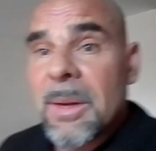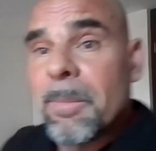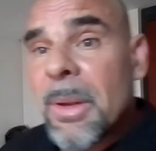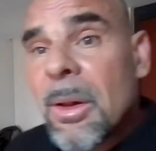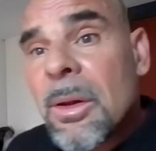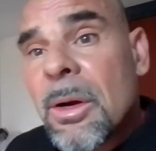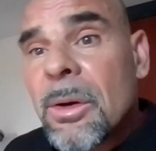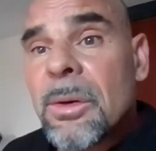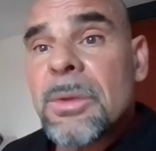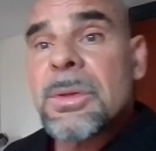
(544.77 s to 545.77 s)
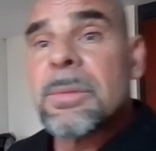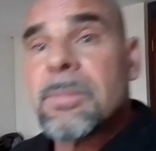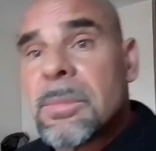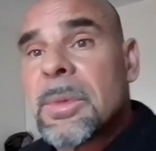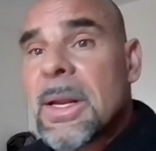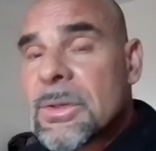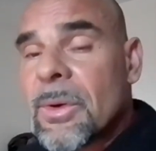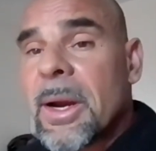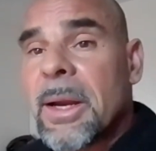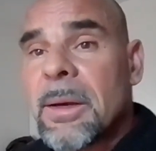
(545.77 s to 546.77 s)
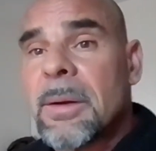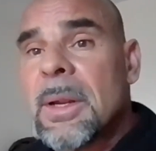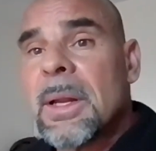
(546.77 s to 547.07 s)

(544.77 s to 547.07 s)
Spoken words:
dumbbell curls. That's right.